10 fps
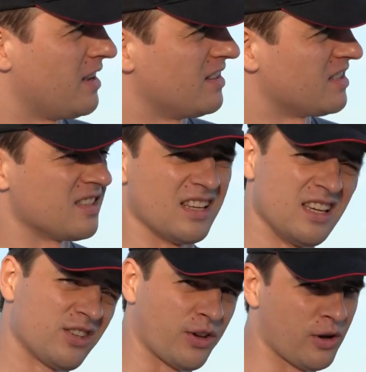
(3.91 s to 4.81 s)
This is
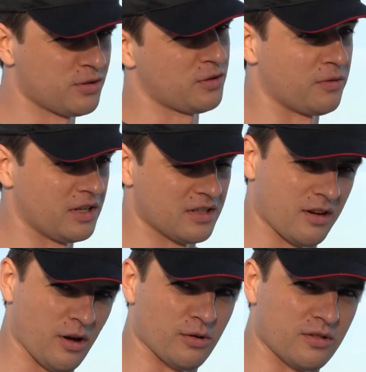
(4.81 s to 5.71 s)
east coast of the east
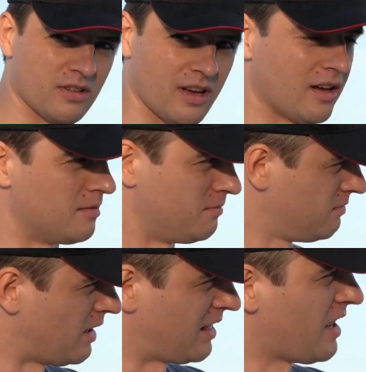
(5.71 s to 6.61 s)
coast,
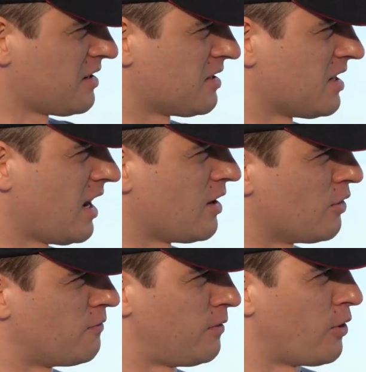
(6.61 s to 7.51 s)
Atlantic side
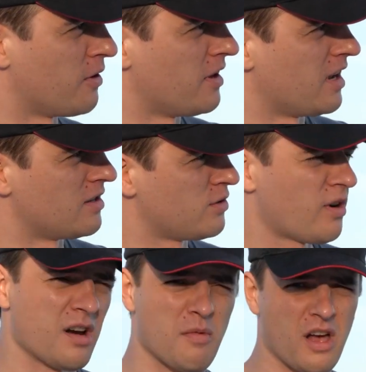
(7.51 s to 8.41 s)
of Florida,
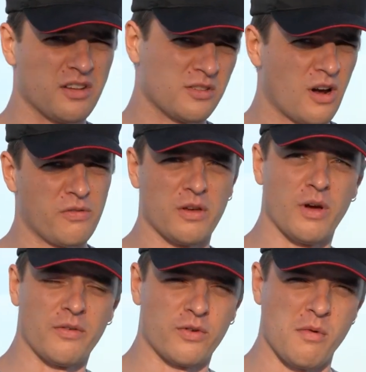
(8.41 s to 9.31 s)
200 miles roughly
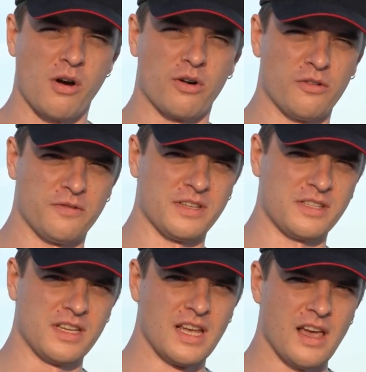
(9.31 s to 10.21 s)
away from our office.